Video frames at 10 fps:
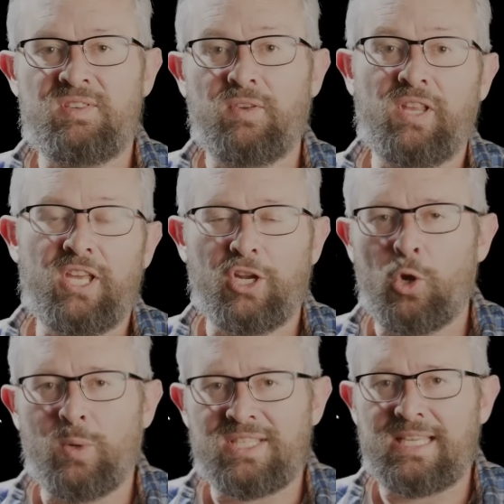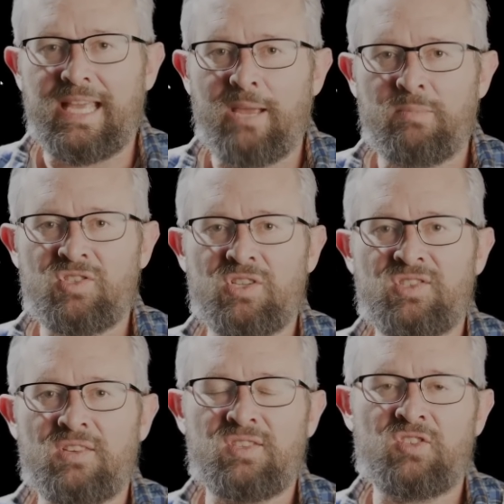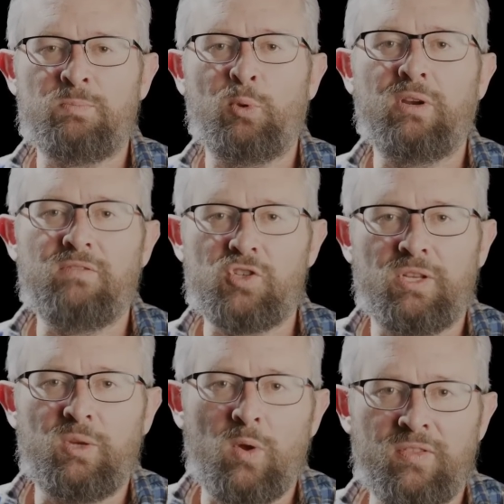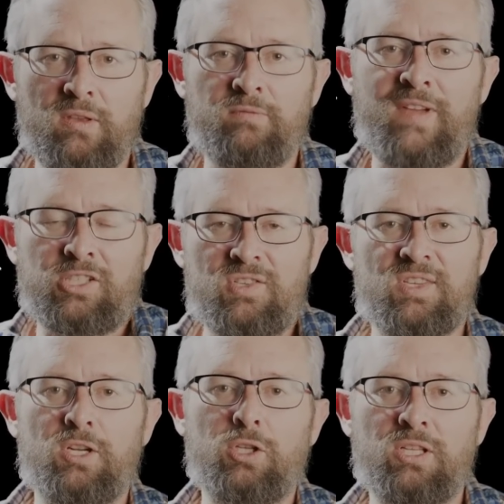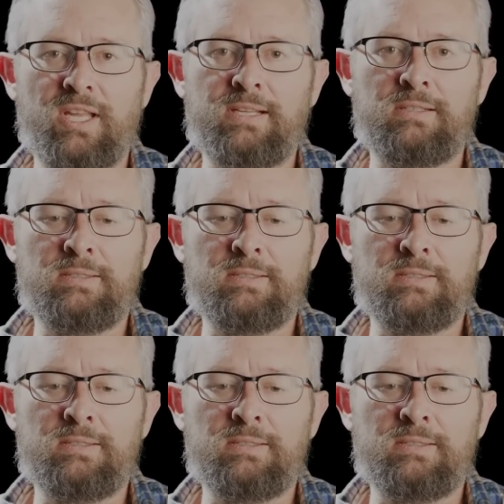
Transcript: Specifically going to go into game. It's just us exploring visually what the faction's going to look like.